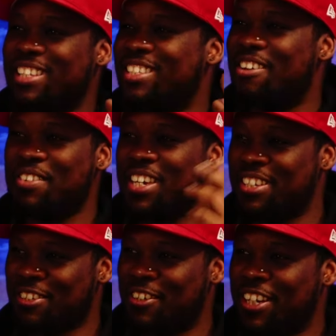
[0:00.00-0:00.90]
seven
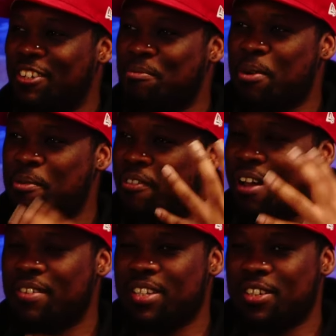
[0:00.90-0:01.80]
years ago, in it or probably
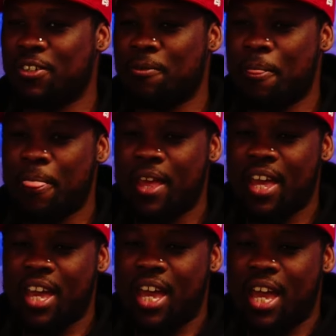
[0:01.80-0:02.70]
five years ago. Mm.
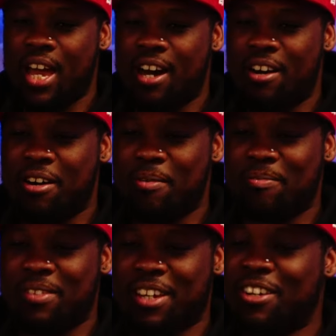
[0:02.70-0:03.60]

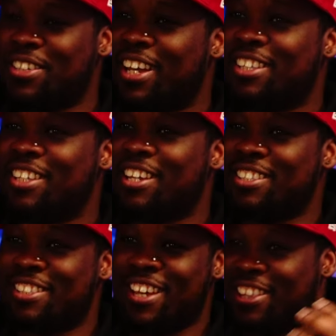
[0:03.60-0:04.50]
Um, the girls are they
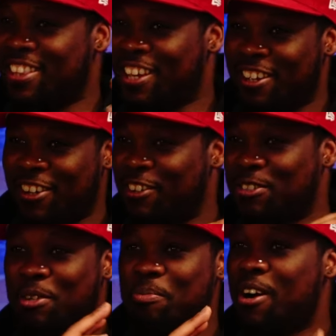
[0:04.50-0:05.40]
they they're gonna go
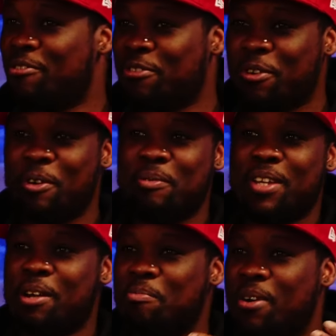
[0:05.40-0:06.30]
to the bathroom,
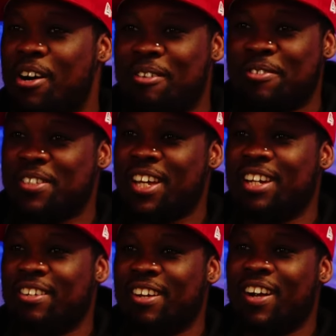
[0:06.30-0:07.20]
take a bath or
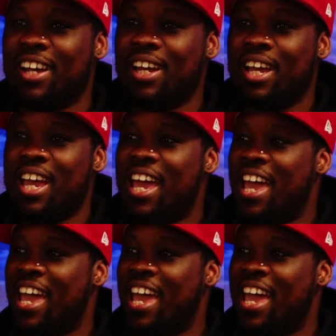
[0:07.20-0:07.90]
something, right? Mm.